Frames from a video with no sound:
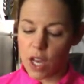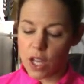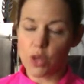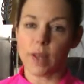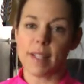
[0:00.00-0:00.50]

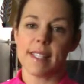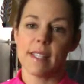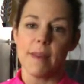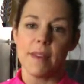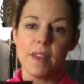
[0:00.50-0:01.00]
you can
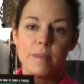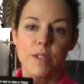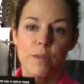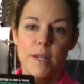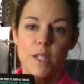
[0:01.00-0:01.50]
submit them
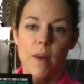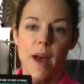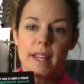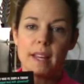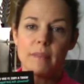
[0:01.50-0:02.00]
to
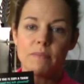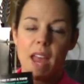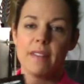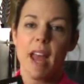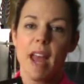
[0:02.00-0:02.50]
Beachbody,
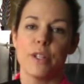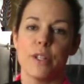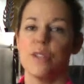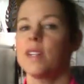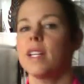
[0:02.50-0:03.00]
have the
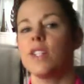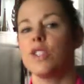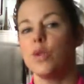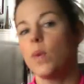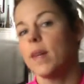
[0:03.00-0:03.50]
opportunity
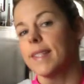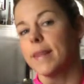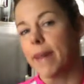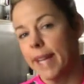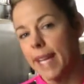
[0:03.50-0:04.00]
to win some
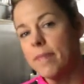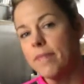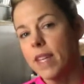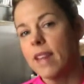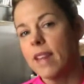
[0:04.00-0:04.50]
money.
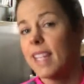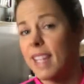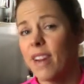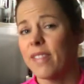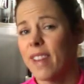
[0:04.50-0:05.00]
They
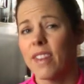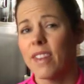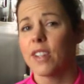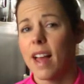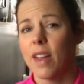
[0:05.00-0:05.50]
give out $500
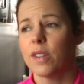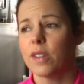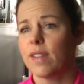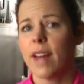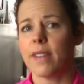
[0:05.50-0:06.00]
to